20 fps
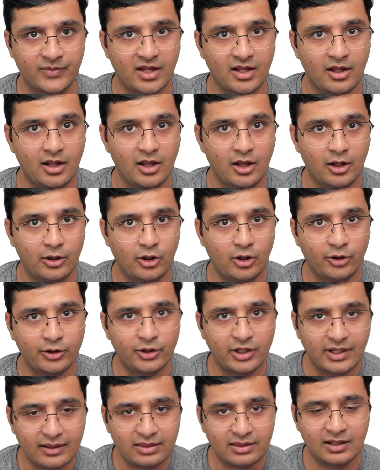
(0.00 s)
Now the
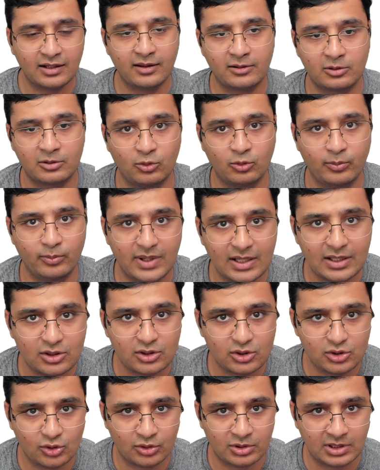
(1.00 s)
next thing is to make
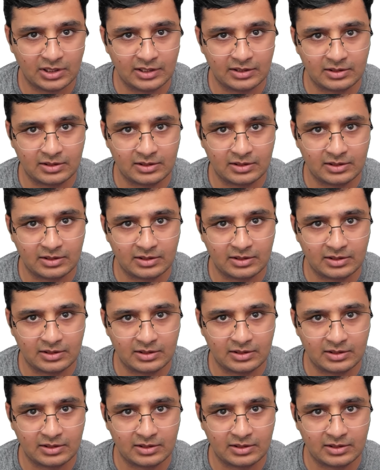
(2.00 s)
sure it